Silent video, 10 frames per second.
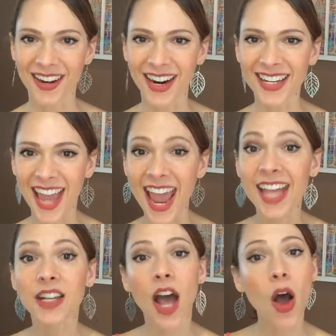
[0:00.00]
All right,
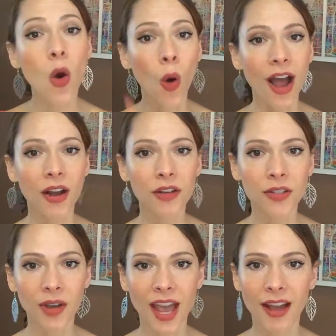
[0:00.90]
and oh, I
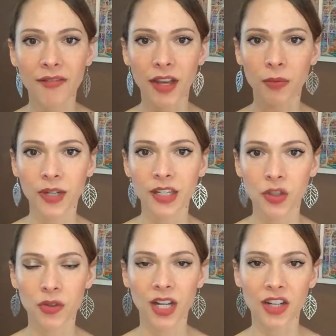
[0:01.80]
also have a
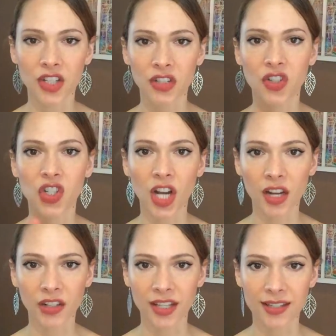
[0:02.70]
reintroduction
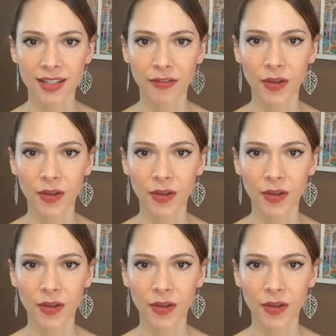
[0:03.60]
checklist.